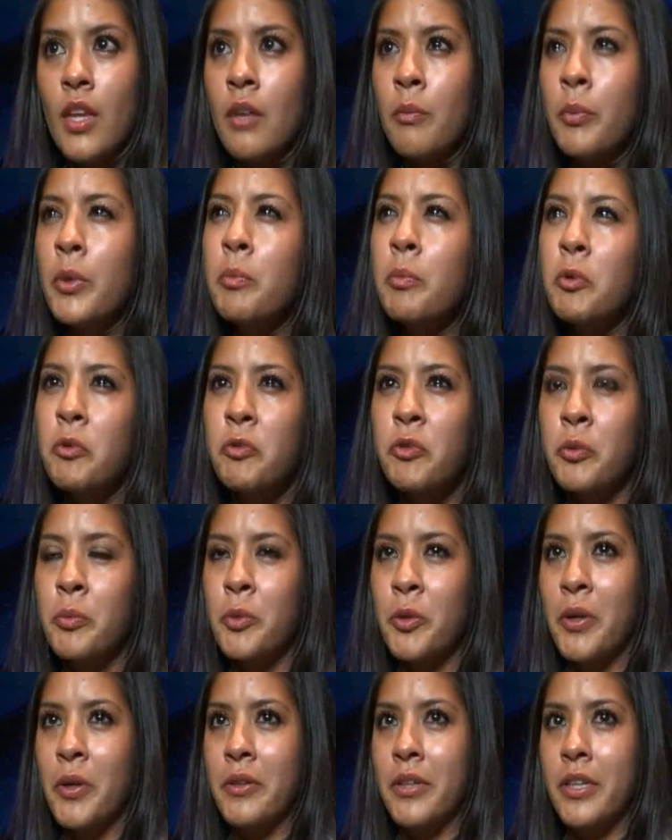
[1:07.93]
people from
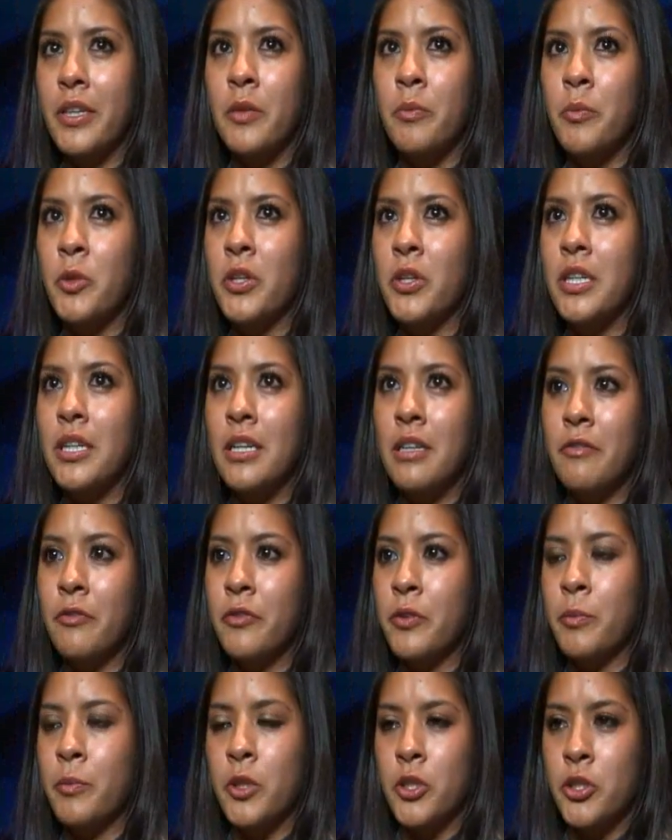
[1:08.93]
around the community and
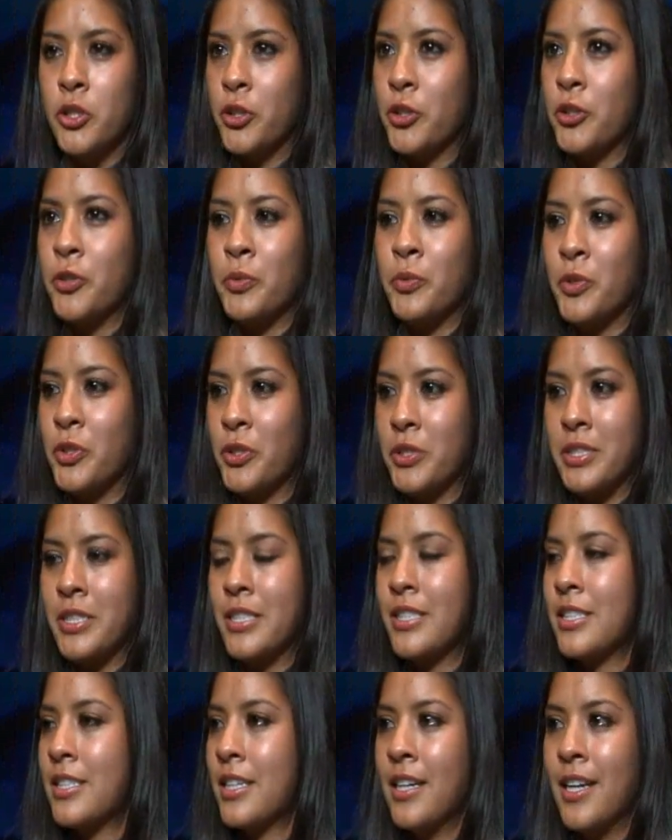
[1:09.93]
from our church would just
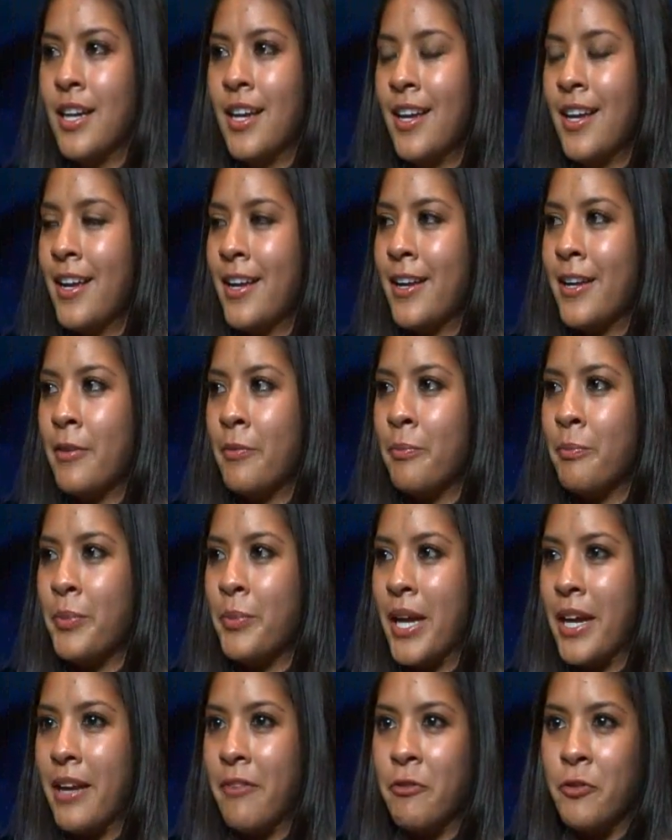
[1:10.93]

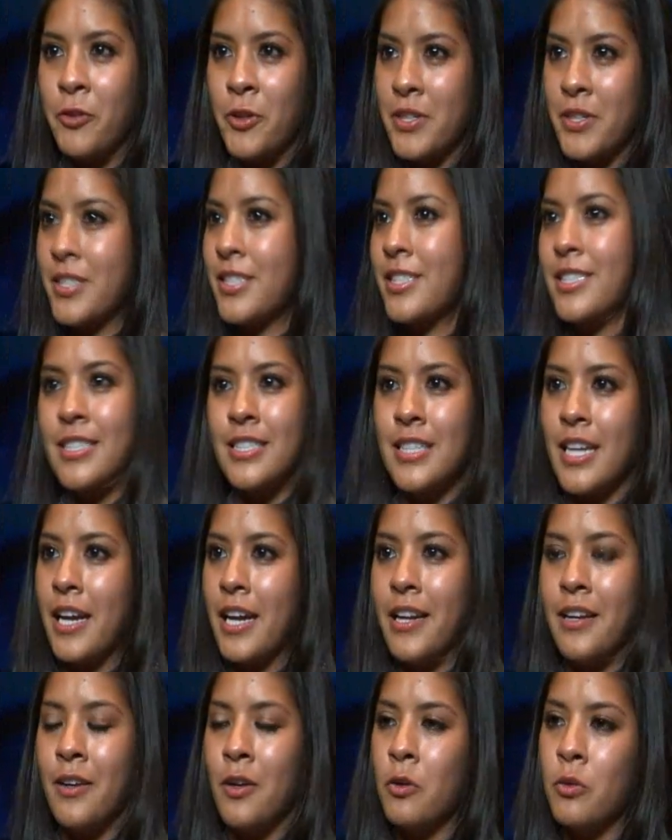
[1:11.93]
pay for us to stay
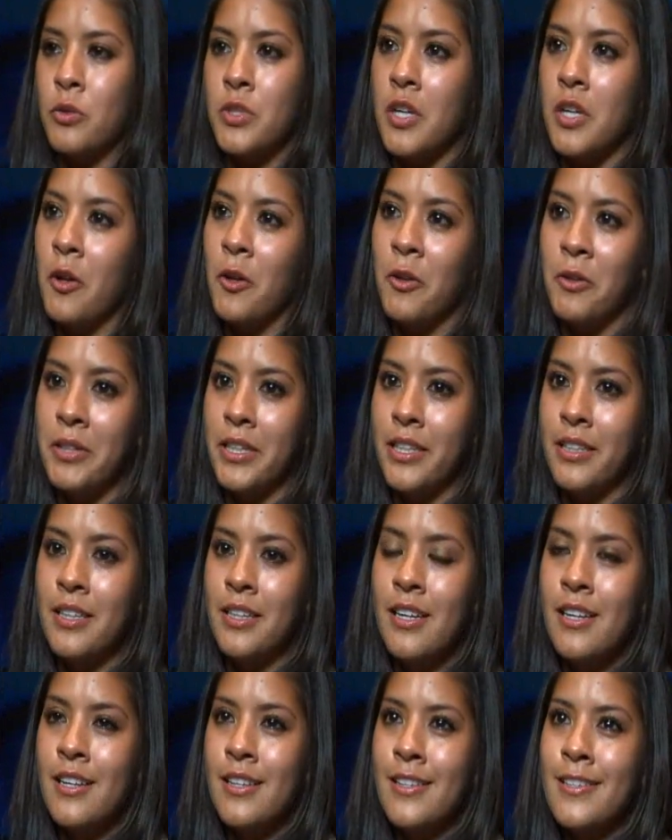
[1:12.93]
in a hotel, and
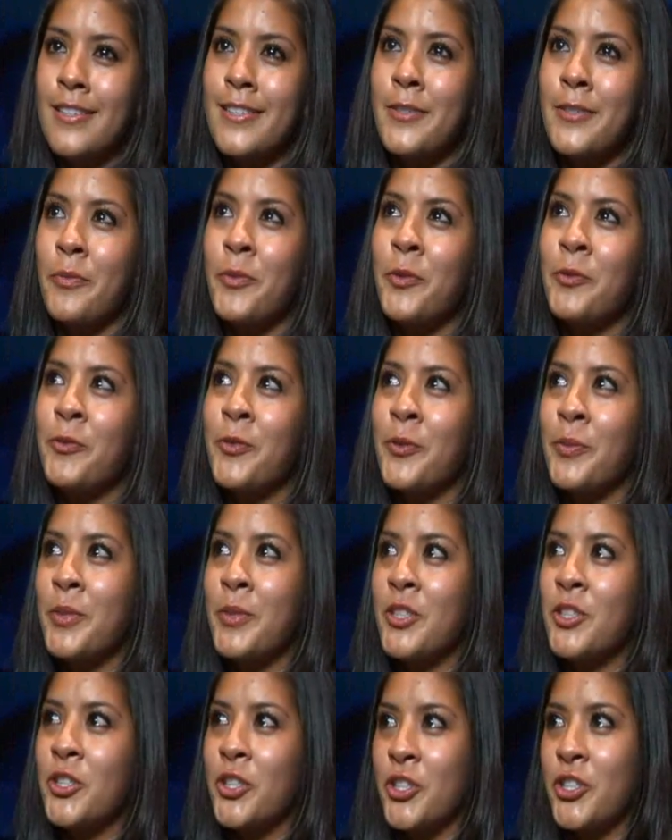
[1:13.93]
someone from the
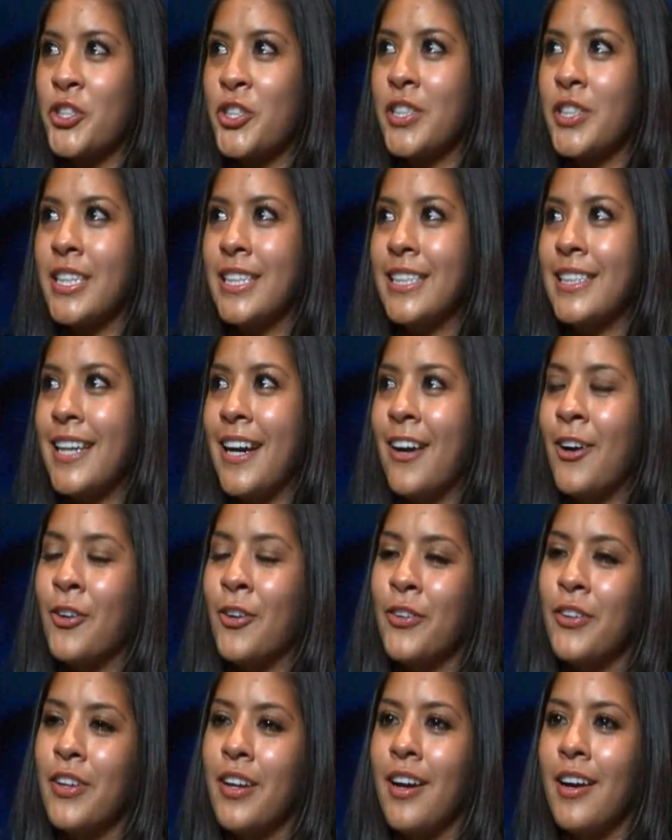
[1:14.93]
church cleaned out
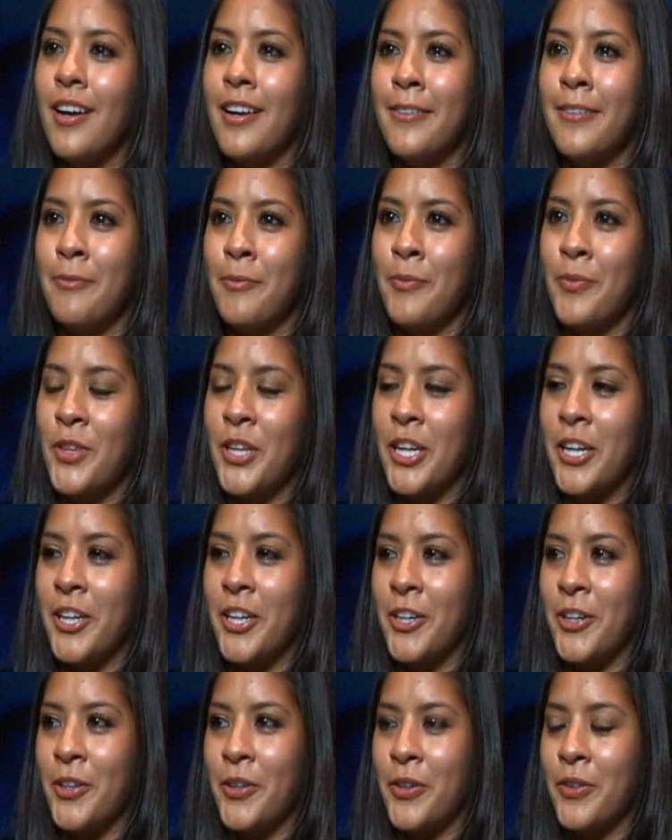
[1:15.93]

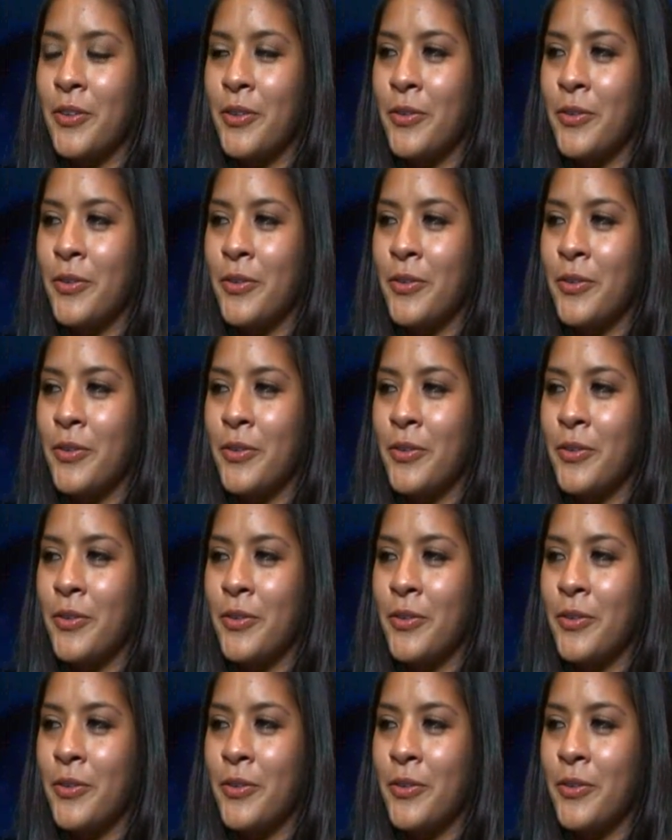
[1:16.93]
their